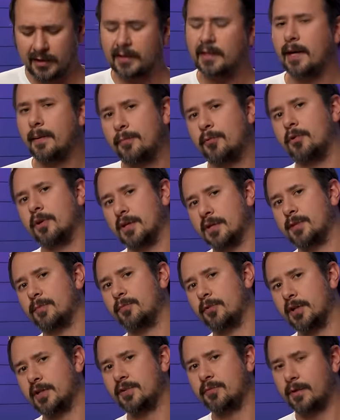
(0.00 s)
At that point, it's a
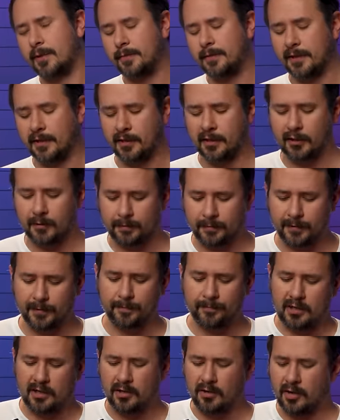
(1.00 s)
pretty sweet pickup,
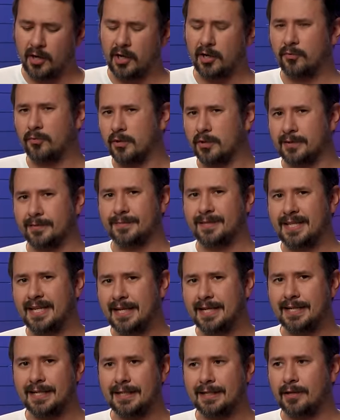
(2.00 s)
but you know, one
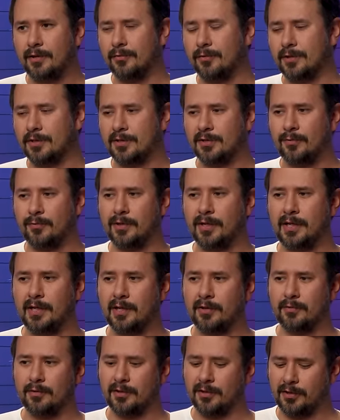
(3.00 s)
ten, one twenty,
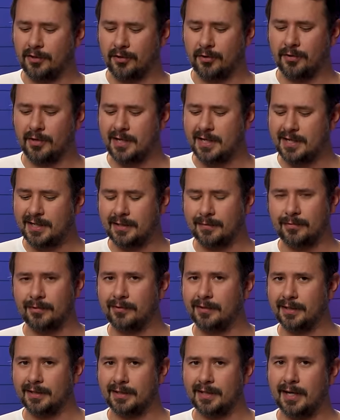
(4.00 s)
one thirty,
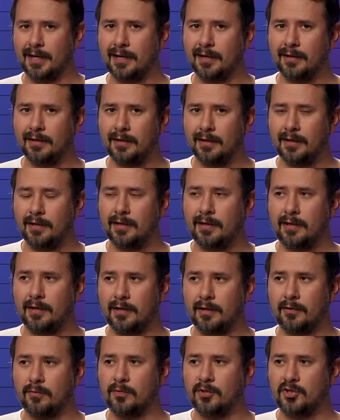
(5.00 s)
something like that,
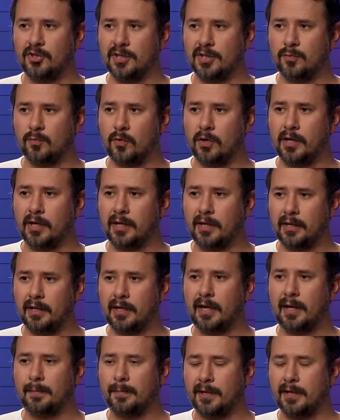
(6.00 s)
uh, which is what
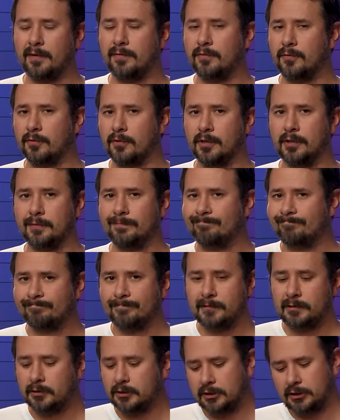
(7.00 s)
I paid for it.
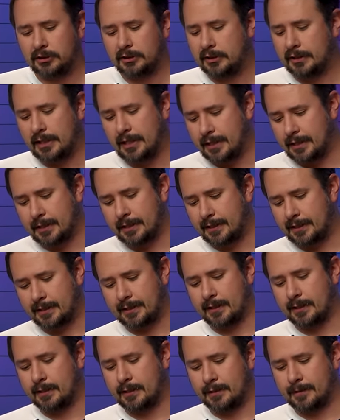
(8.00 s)
Yeah,
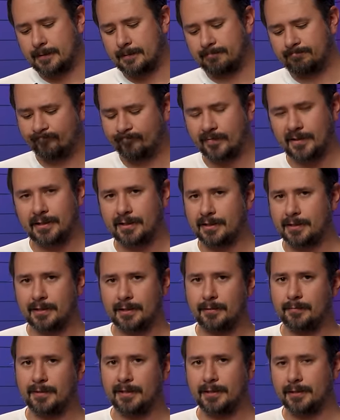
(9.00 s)
that's, uh, that's
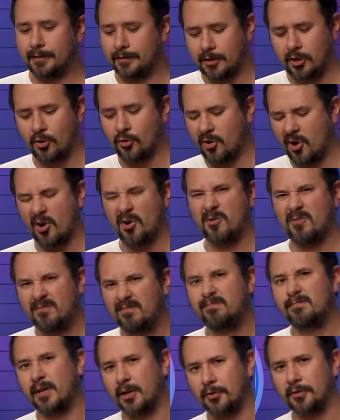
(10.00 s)
gonna be a no-go.
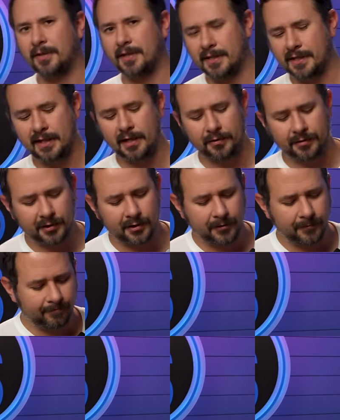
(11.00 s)
Better things out there.